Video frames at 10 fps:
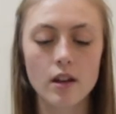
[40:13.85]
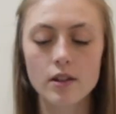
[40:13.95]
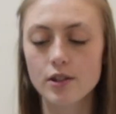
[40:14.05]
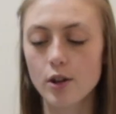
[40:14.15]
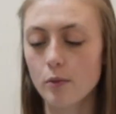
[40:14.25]

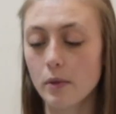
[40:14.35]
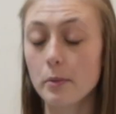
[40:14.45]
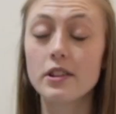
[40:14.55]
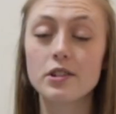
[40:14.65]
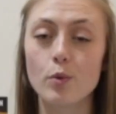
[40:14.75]
So
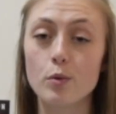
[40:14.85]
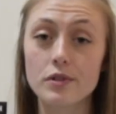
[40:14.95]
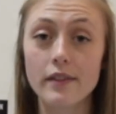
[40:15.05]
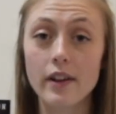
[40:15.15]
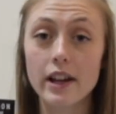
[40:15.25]
maybe these won't
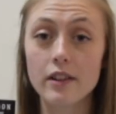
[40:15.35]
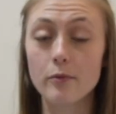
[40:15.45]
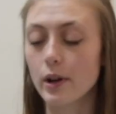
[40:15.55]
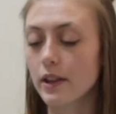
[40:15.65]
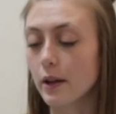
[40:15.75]
survive,
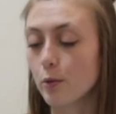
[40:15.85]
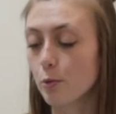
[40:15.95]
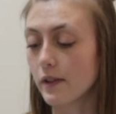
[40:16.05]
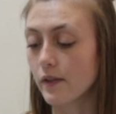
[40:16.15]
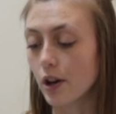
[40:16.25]
but they will
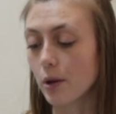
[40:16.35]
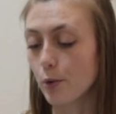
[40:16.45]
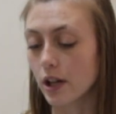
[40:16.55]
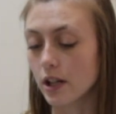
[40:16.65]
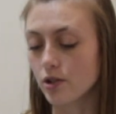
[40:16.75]
be very
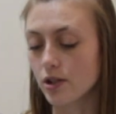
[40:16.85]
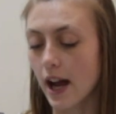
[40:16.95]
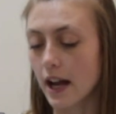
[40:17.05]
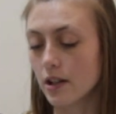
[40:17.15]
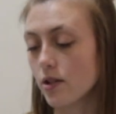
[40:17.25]
pretty just to add